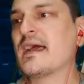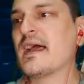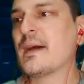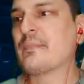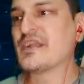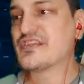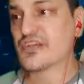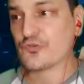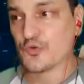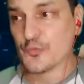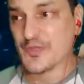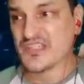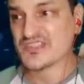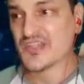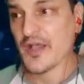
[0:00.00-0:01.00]
Apache
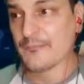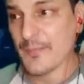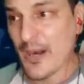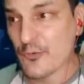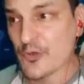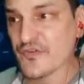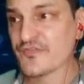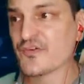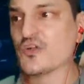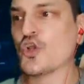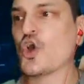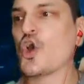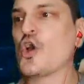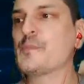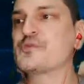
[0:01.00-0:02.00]
Groovy is a
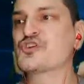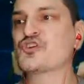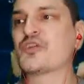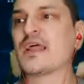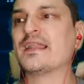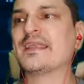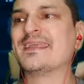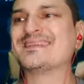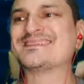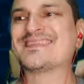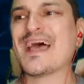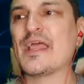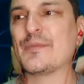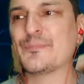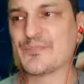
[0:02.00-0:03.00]
powerful, optionally
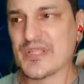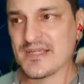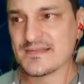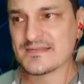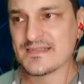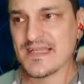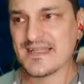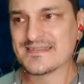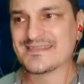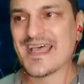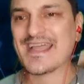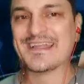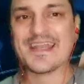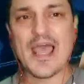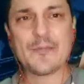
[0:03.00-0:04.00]
typed and
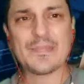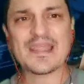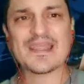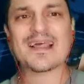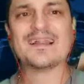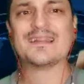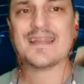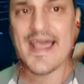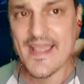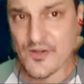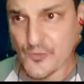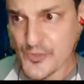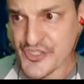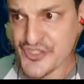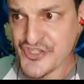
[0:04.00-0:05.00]
dynamic
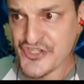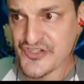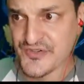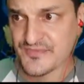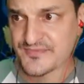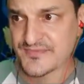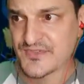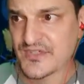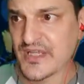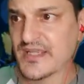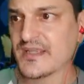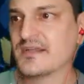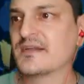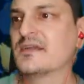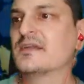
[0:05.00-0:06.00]
language,
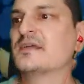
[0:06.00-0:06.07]
okay,